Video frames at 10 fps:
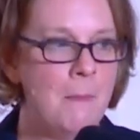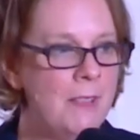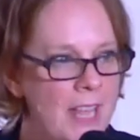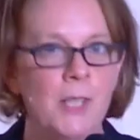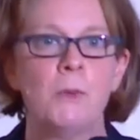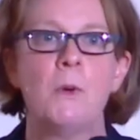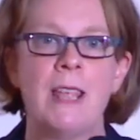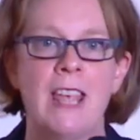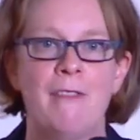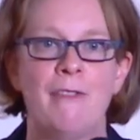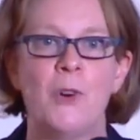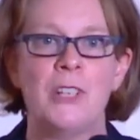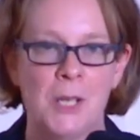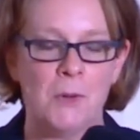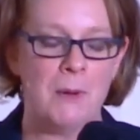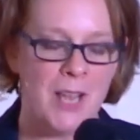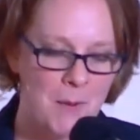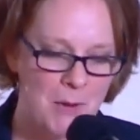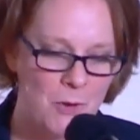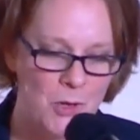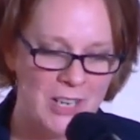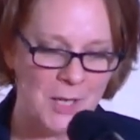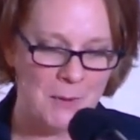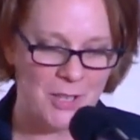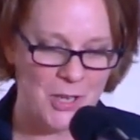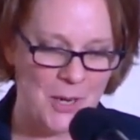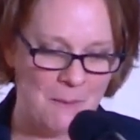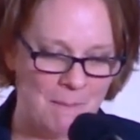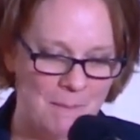But that's what we're here for, and that's what we hope you will join us with too.